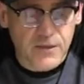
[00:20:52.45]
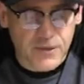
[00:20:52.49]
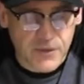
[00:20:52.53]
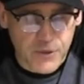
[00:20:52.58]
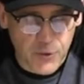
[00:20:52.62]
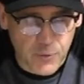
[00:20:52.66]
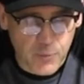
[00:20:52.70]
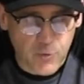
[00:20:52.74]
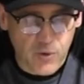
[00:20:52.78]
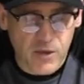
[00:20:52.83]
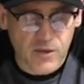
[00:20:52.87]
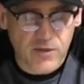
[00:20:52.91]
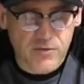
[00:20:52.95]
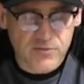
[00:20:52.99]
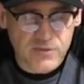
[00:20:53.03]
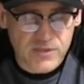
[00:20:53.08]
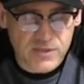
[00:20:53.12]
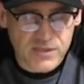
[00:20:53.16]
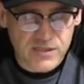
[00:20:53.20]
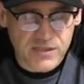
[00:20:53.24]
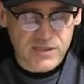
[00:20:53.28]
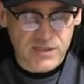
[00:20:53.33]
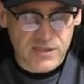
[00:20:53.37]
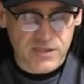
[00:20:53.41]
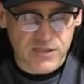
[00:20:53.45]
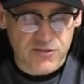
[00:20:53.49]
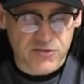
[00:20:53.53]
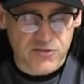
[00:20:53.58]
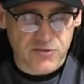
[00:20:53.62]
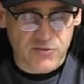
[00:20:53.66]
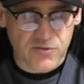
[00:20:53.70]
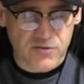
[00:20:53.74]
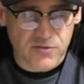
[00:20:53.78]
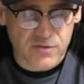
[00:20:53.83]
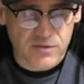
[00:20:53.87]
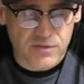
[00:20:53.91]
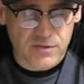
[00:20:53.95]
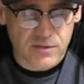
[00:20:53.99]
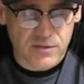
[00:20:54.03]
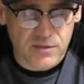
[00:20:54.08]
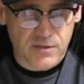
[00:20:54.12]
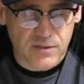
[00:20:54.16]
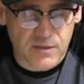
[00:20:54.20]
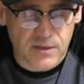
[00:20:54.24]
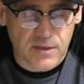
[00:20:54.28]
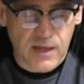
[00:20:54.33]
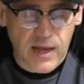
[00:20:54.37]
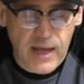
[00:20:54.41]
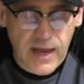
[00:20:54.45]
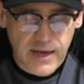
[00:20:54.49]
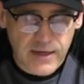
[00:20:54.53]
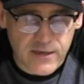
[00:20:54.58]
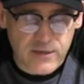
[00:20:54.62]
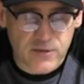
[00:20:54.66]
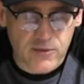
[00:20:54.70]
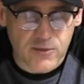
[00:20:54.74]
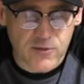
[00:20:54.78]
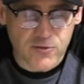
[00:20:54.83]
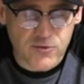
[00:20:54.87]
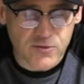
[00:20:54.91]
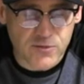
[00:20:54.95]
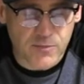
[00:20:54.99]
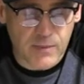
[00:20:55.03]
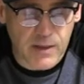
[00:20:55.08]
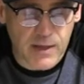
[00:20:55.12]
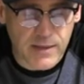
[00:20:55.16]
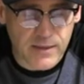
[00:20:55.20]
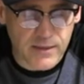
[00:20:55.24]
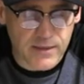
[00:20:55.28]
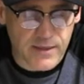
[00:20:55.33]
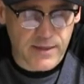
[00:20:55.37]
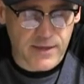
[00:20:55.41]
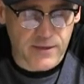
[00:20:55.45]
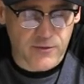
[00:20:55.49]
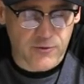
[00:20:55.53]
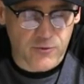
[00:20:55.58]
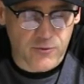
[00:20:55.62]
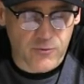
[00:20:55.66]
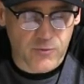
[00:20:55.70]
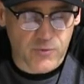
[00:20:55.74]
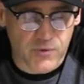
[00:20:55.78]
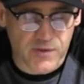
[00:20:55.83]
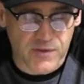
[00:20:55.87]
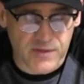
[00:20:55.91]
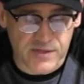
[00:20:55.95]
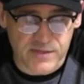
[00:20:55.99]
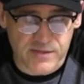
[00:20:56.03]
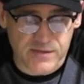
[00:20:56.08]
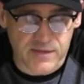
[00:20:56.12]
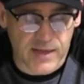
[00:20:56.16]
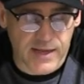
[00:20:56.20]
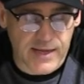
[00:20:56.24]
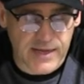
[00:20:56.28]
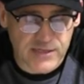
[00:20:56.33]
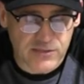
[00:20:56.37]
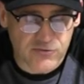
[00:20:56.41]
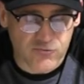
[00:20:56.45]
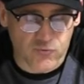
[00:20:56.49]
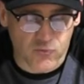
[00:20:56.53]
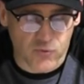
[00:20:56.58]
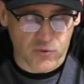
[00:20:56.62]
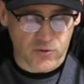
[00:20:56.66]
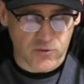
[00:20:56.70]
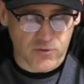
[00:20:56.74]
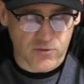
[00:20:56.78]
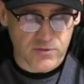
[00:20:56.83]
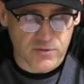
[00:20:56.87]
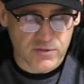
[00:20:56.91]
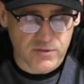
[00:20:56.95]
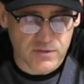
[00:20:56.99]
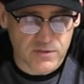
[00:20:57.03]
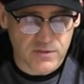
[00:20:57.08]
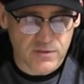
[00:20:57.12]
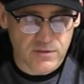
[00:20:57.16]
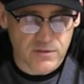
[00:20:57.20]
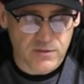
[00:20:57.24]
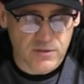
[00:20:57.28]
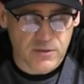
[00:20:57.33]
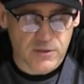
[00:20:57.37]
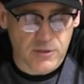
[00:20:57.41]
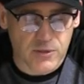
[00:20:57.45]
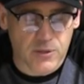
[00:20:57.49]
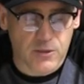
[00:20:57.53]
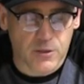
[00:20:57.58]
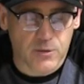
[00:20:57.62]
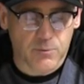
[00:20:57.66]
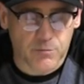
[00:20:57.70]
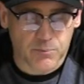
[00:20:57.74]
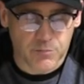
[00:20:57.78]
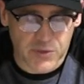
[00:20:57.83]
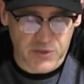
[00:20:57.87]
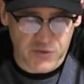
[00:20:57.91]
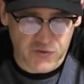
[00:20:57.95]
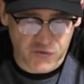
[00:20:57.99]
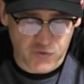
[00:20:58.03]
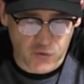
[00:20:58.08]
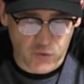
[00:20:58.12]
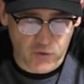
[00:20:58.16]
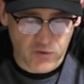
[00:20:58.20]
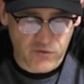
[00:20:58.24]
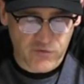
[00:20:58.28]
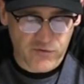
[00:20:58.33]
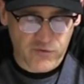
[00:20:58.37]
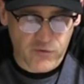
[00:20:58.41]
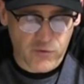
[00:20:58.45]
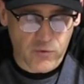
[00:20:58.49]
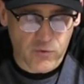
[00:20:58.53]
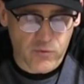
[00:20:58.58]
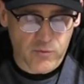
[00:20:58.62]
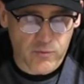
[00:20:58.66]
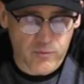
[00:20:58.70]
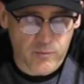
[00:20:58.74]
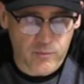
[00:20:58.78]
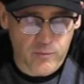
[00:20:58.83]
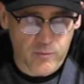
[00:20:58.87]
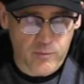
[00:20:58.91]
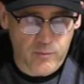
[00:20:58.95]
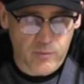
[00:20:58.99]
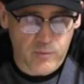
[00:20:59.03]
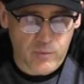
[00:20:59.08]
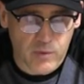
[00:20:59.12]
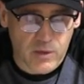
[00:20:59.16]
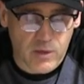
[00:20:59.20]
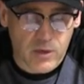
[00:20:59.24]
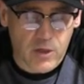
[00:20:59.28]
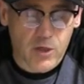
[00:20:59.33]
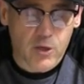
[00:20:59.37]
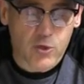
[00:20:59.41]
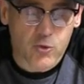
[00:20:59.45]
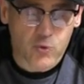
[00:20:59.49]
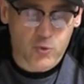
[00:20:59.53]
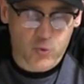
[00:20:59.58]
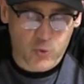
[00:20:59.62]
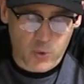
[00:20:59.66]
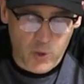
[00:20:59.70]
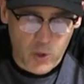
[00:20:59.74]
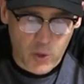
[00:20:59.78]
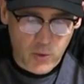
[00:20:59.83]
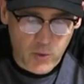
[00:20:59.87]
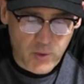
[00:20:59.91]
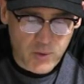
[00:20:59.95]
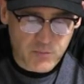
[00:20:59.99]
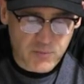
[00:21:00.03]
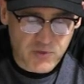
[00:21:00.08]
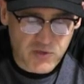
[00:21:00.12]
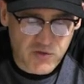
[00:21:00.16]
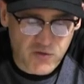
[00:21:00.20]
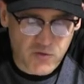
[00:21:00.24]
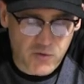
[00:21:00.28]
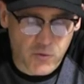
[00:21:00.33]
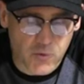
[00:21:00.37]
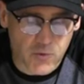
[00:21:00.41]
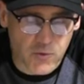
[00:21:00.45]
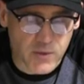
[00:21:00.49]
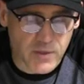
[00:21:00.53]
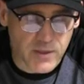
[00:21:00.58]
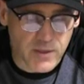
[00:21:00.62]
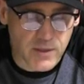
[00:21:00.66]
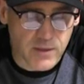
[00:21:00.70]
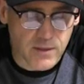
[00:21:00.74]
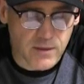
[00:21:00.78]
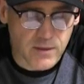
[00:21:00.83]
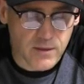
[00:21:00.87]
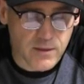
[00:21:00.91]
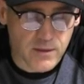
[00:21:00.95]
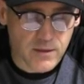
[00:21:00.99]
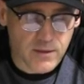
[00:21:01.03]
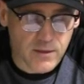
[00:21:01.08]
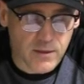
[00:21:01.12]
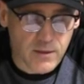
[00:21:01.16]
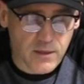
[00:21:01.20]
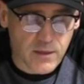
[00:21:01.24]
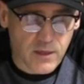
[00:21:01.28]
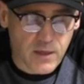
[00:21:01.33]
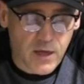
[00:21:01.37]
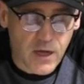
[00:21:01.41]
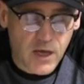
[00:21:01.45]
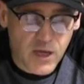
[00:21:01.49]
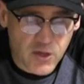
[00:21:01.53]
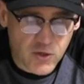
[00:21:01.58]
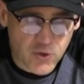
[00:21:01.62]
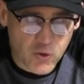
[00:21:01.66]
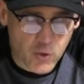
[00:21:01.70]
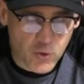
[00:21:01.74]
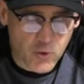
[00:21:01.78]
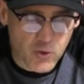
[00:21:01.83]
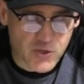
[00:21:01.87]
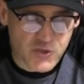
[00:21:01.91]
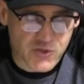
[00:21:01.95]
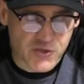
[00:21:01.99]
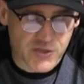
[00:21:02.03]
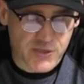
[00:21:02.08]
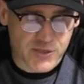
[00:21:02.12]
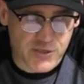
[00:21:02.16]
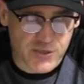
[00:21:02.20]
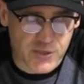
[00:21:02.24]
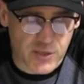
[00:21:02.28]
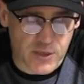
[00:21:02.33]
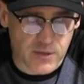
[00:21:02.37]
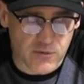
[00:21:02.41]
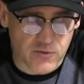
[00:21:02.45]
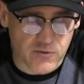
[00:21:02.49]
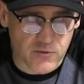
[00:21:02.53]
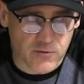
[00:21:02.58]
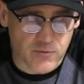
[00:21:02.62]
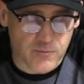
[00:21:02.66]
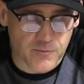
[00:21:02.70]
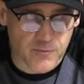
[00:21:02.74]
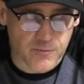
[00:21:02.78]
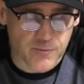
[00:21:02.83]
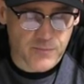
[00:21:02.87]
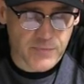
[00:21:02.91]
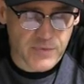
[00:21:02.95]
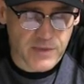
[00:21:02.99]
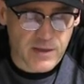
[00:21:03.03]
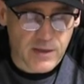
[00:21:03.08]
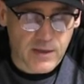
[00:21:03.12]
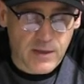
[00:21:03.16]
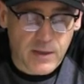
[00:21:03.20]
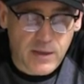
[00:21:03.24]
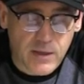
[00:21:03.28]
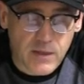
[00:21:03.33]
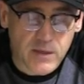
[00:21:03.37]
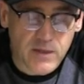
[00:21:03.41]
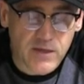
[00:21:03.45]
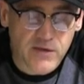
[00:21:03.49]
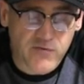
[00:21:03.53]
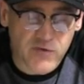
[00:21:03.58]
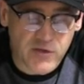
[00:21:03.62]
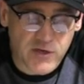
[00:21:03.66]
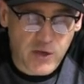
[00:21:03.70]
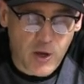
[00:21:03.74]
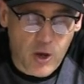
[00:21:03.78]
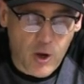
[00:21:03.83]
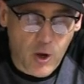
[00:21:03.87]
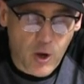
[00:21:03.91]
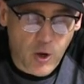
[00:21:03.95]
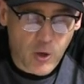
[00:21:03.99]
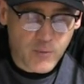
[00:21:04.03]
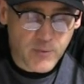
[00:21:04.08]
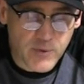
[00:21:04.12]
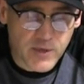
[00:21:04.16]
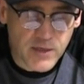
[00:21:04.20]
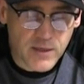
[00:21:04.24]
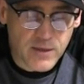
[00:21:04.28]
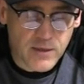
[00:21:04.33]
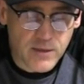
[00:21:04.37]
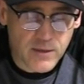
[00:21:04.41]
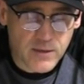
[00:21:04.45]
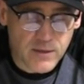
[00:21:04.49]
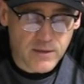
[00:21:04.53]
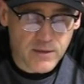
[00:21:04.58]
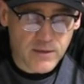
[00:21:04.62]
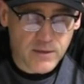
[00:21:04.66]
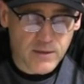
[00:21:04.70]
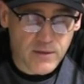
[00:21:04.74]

Dear brothers and sisters, I close my letter with these last words. Be joyful, grow in maturity, encourage each other, live in harmony